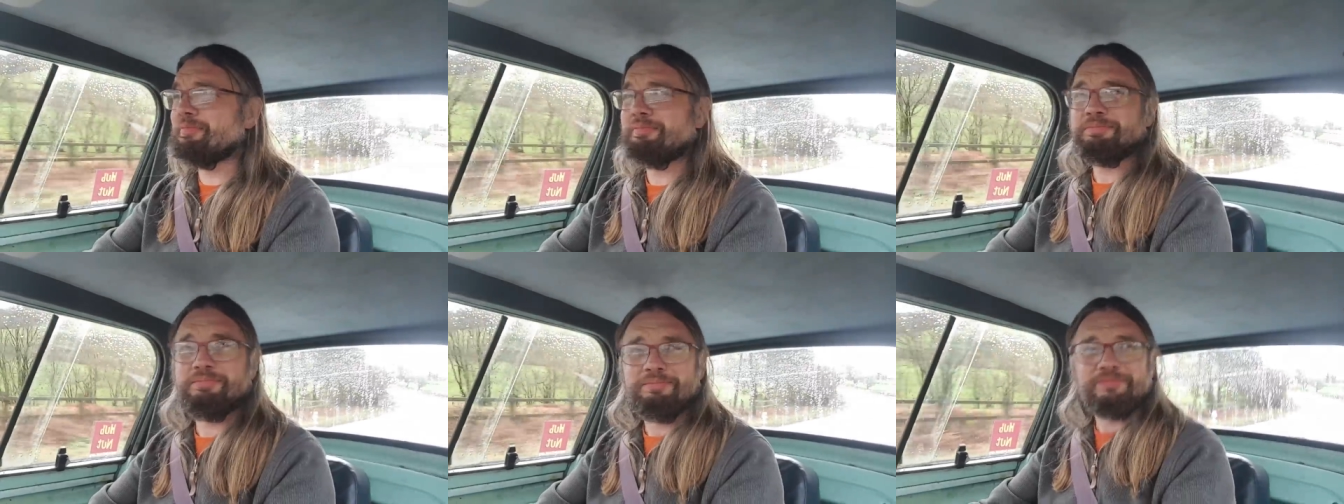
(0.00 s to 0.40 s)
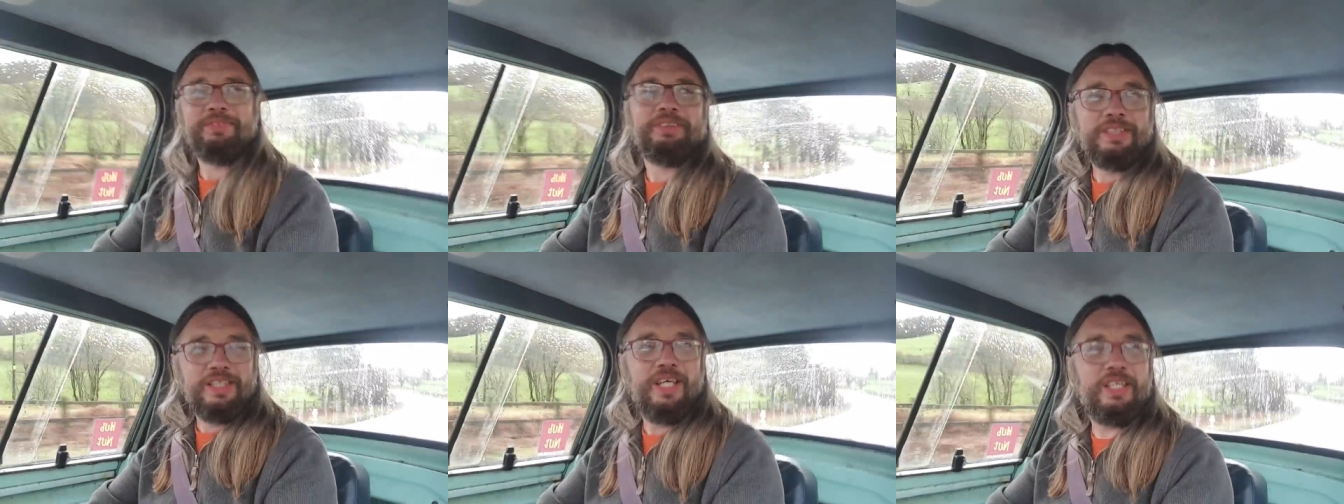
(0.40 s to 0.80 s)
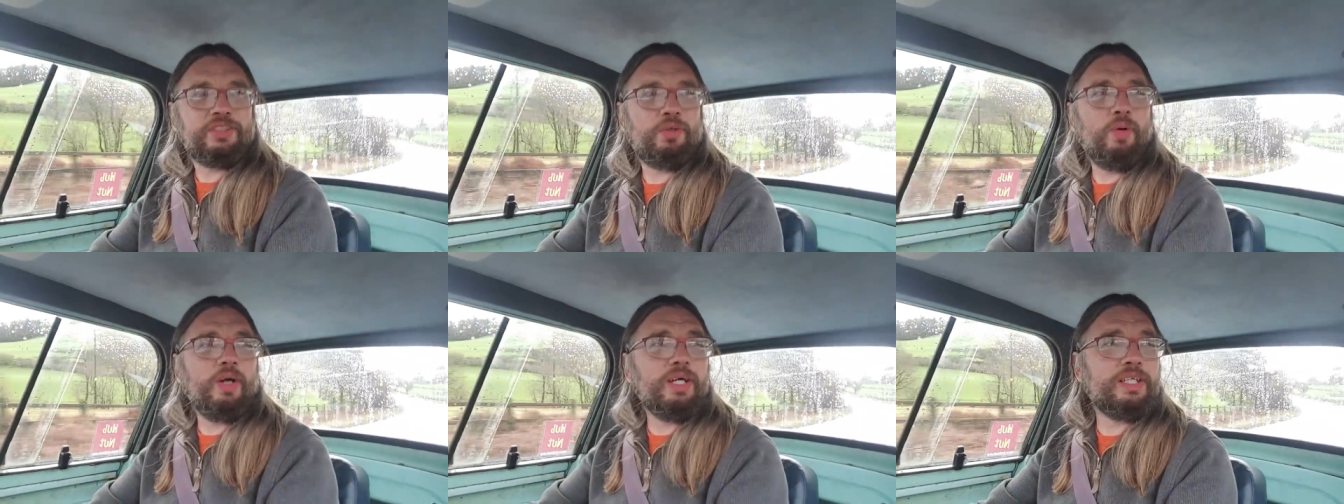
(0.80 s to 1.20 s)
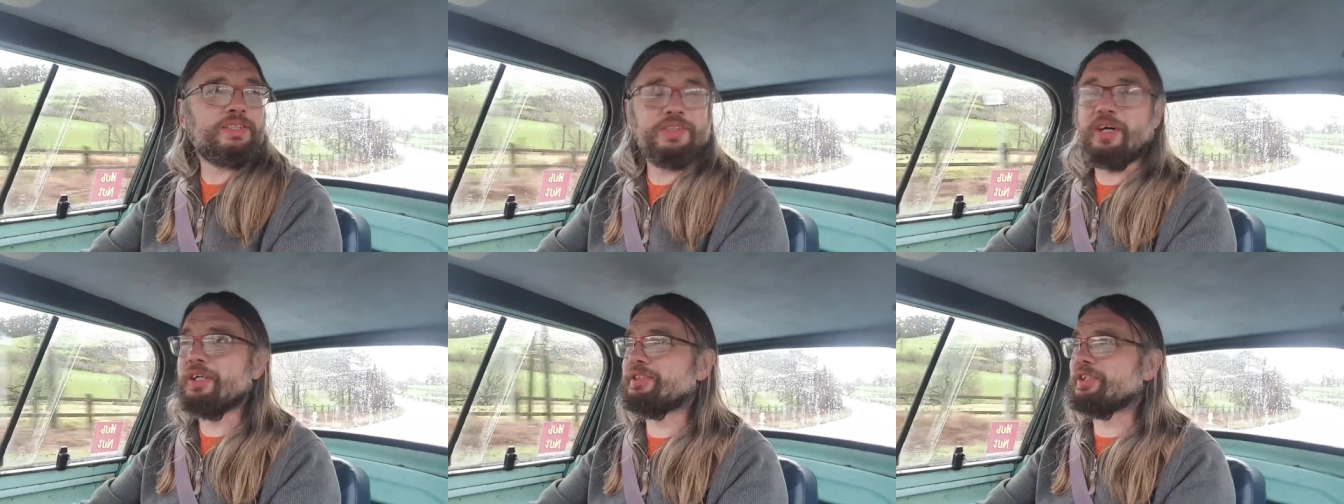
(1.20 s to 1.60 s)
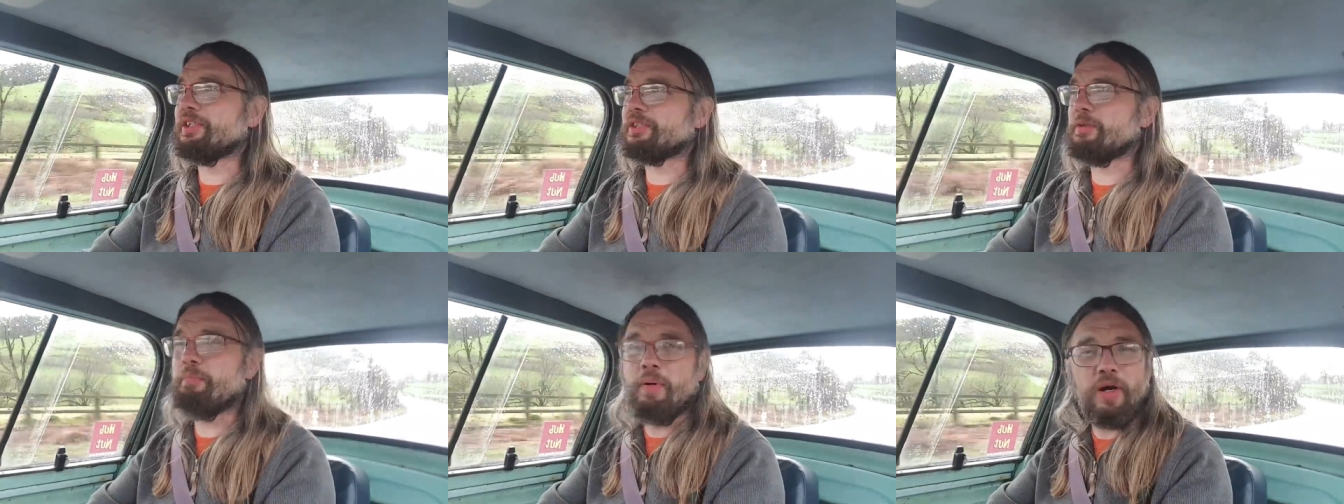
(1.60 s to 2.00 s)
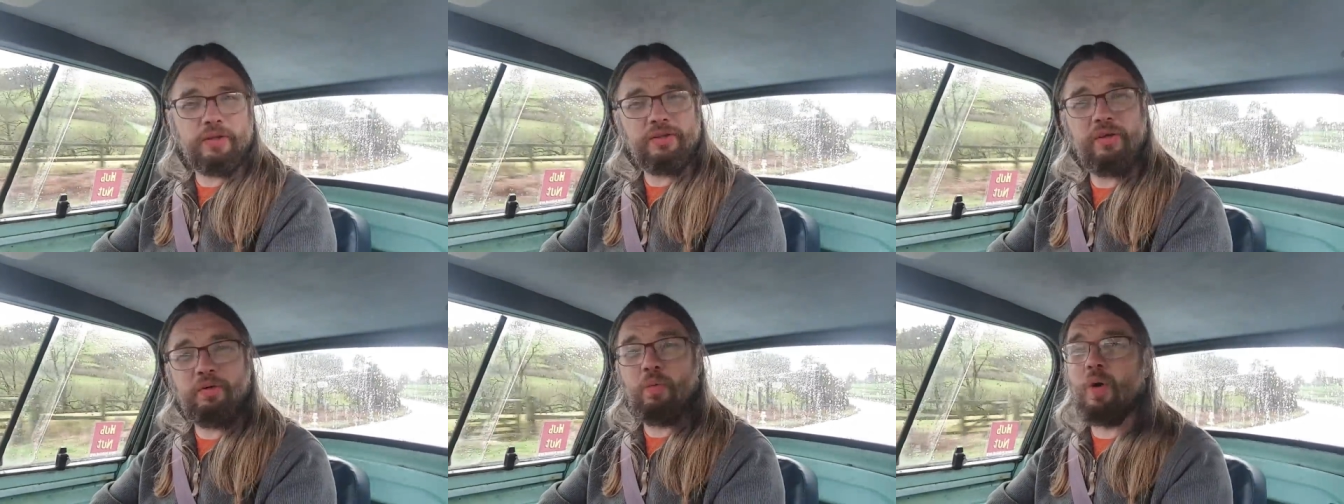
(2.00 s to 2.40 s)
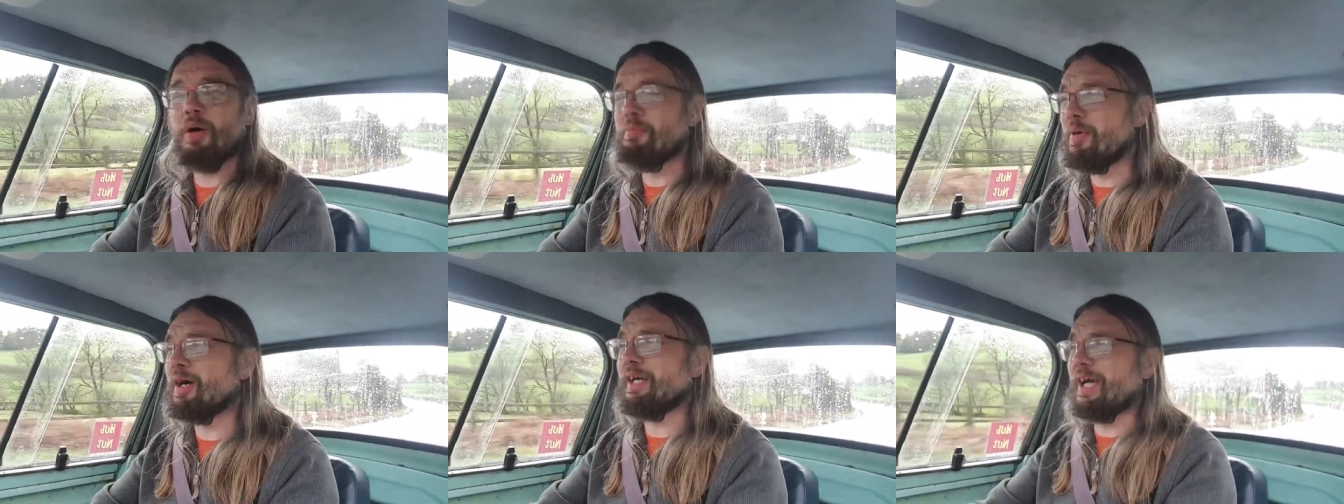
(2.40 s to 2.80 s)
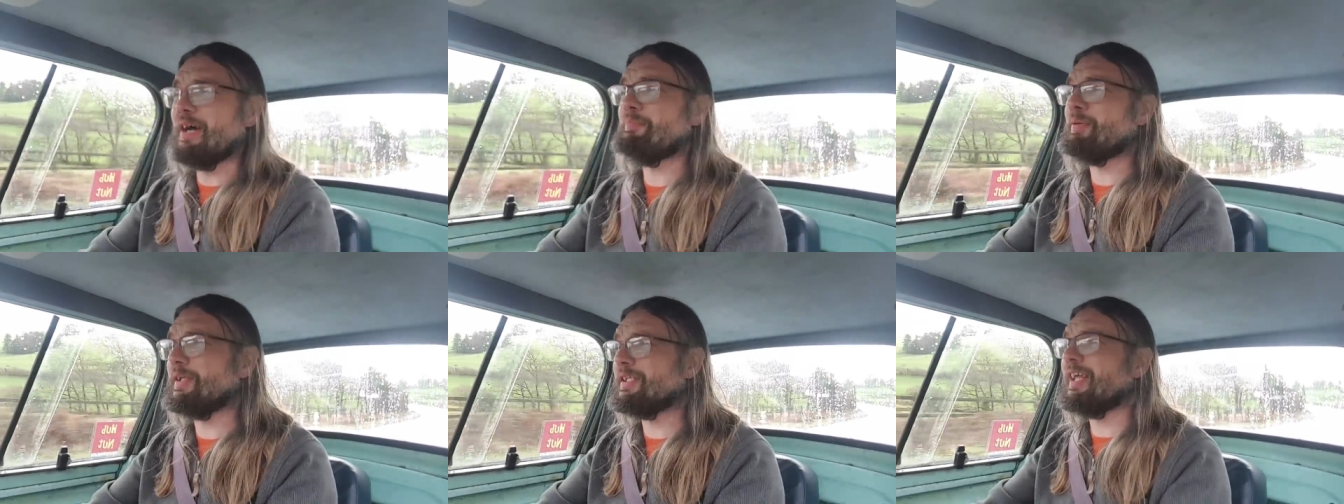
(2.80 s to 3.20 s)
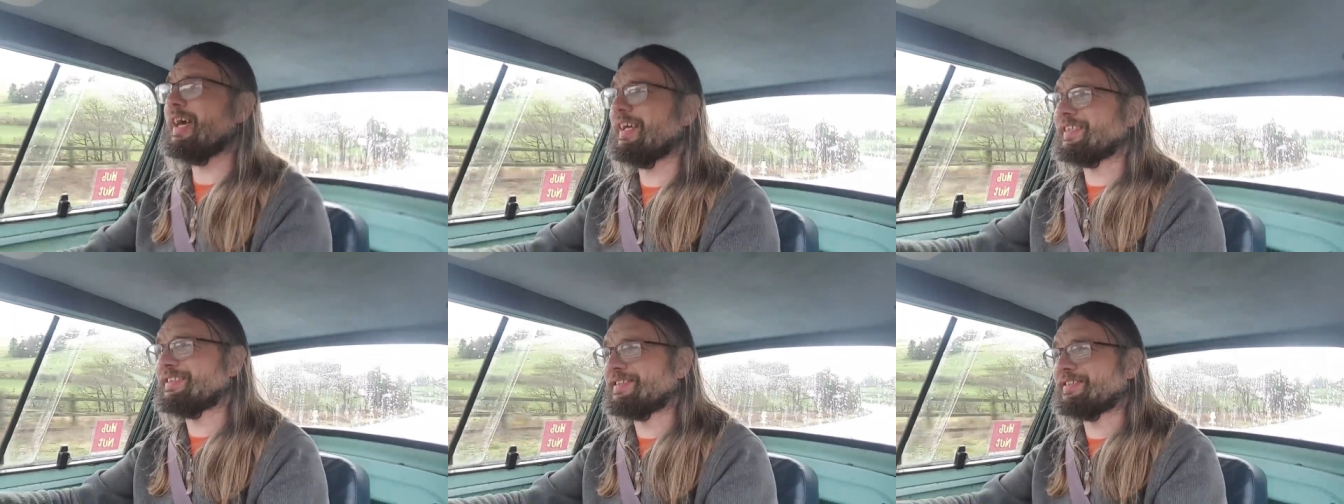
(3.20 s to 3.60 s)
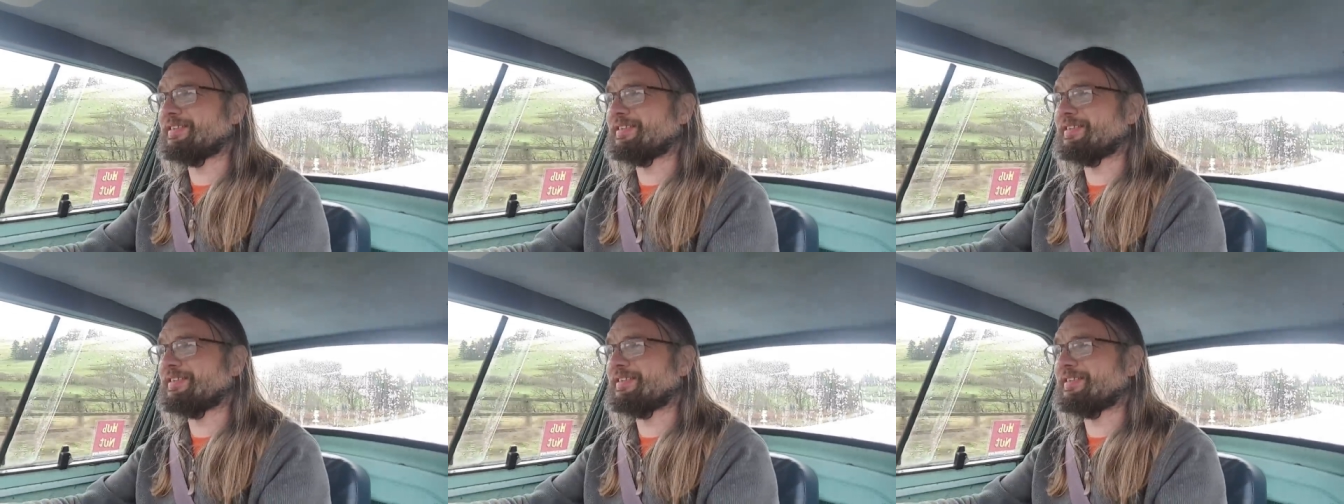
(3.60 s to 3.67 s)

Um, it's quite exciting to ponder what might happen next.